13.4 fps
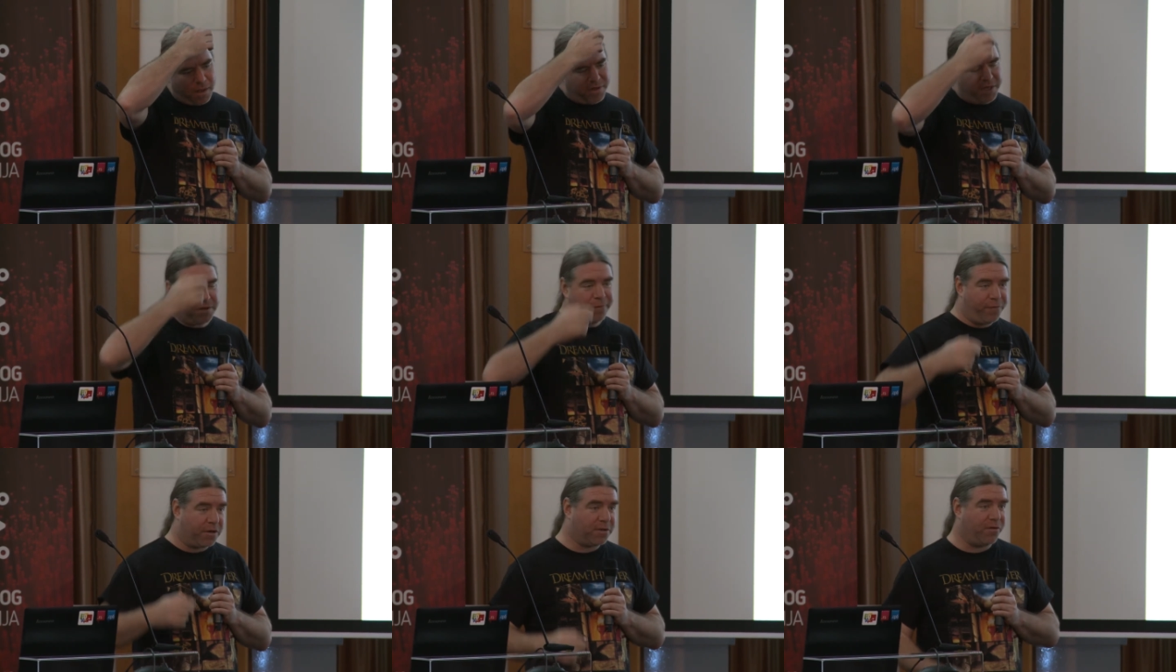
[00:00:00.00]
did
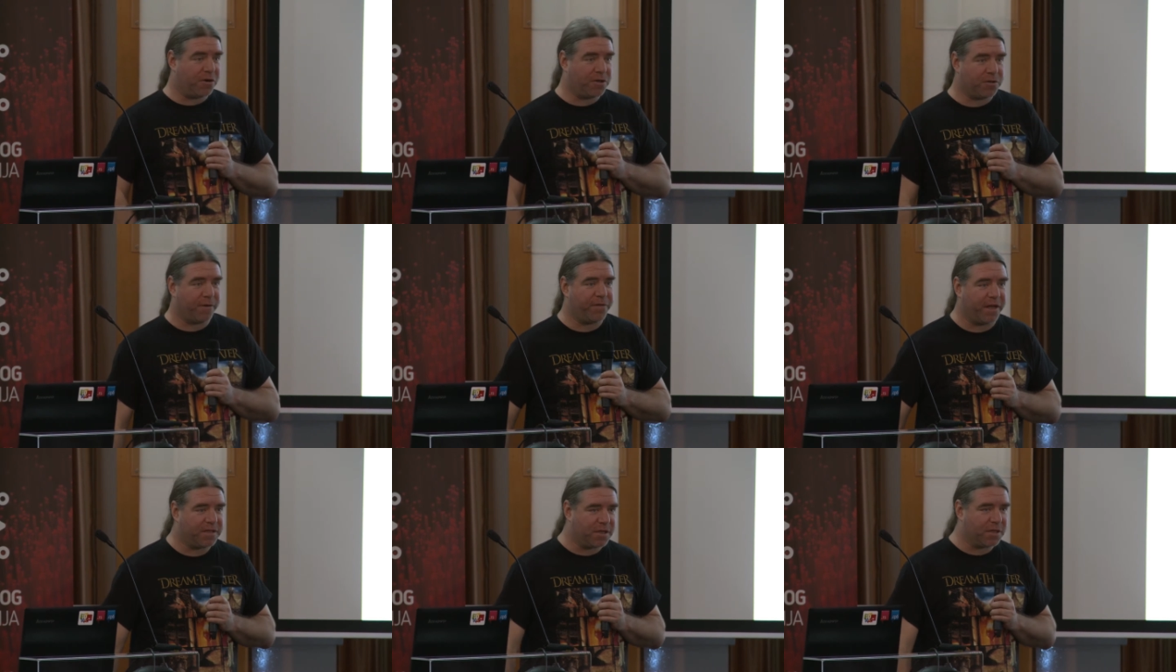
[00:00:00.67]
the first version of
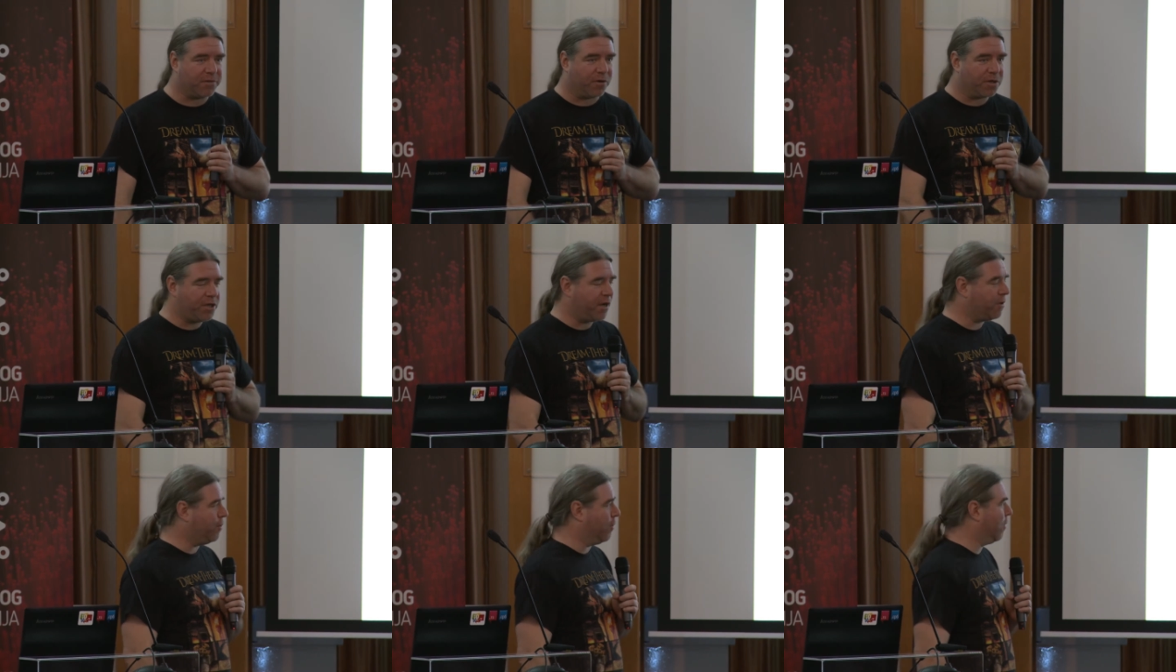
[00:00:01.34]
net64
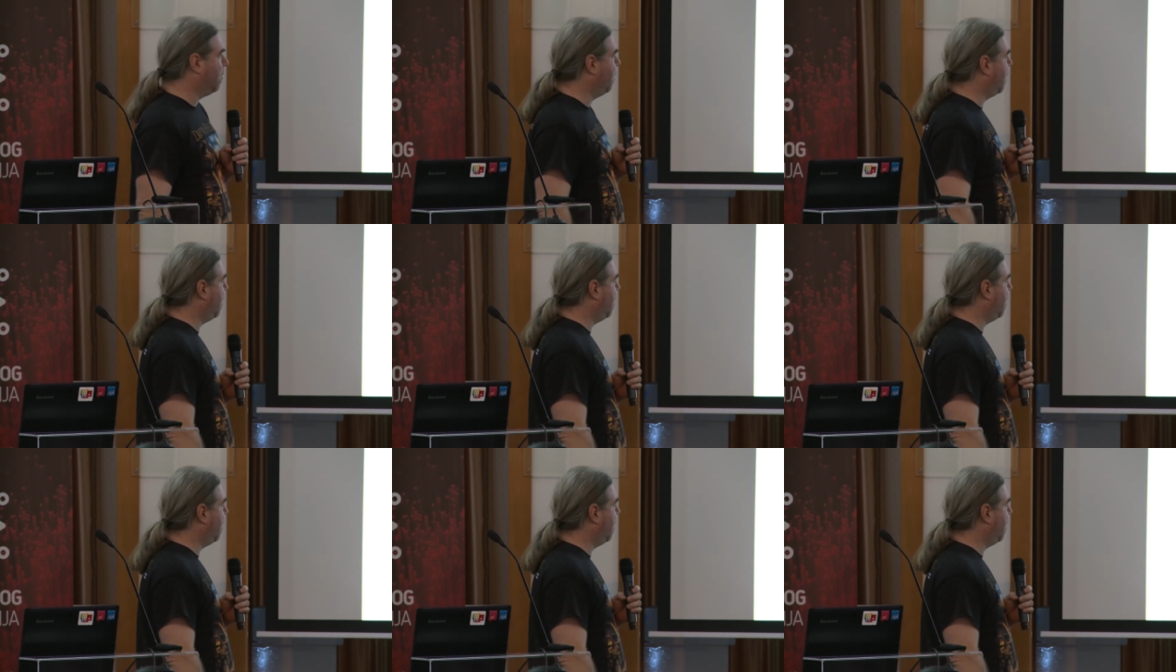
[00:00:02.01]
check tool.